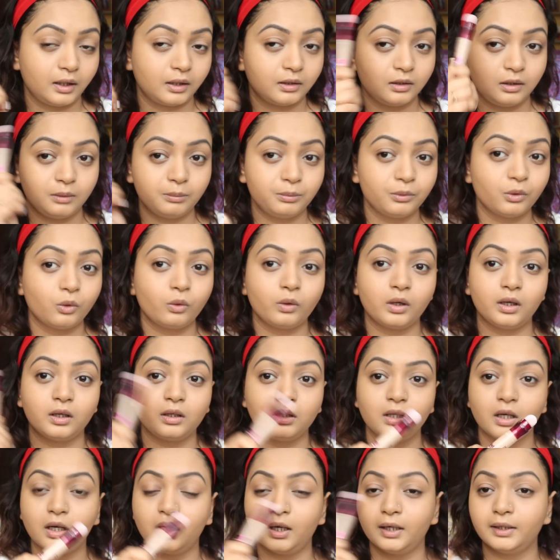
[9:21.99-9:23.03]
the brow
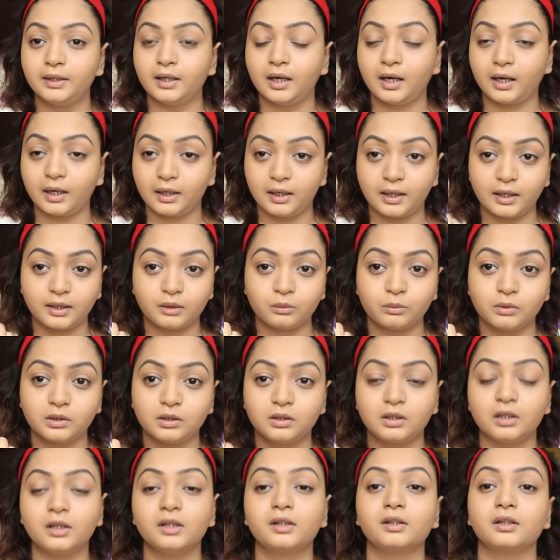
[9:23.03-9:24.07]
area and highlight with
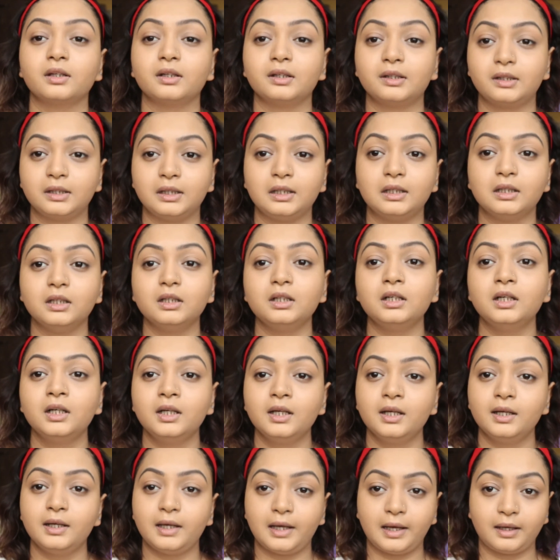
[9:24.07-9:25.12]
this concealer,
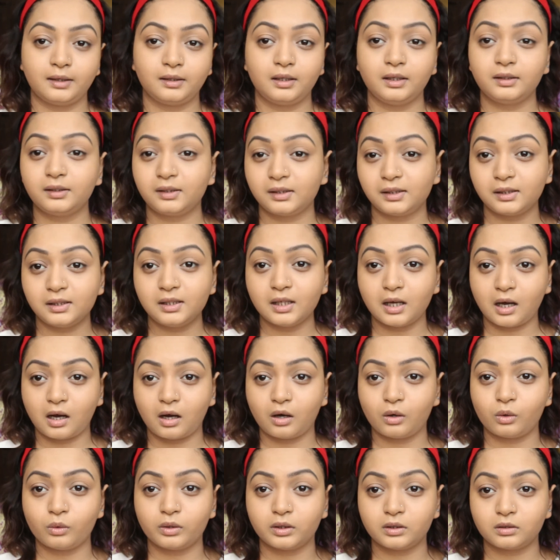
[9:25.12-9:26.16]
and let's see
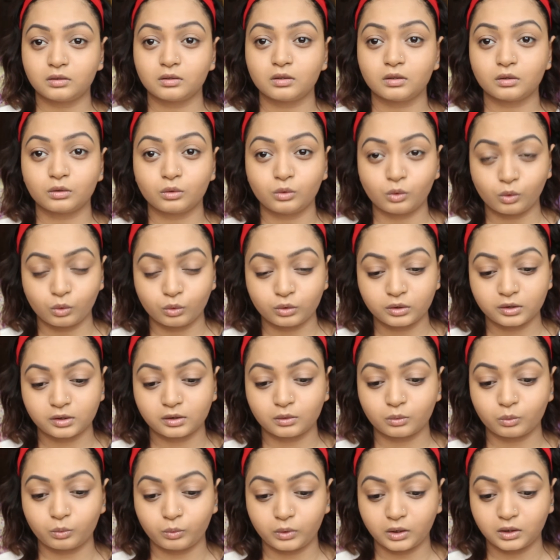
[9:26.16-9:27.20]
how it goes
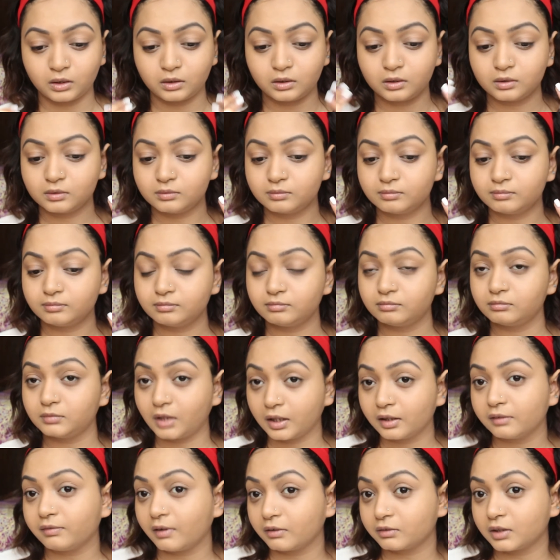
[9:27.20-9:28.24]
with
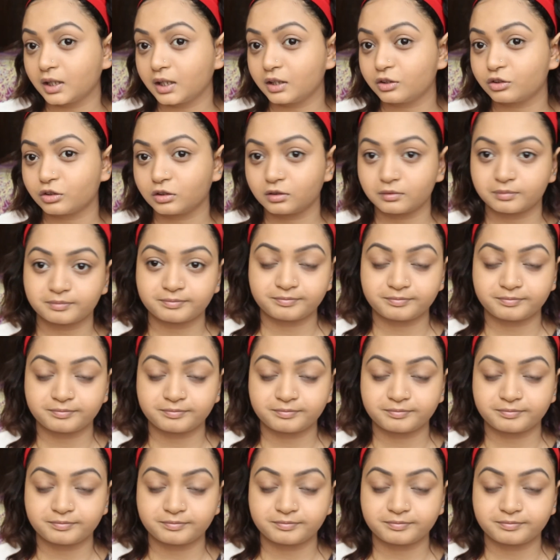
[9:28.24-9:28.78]
this foundation.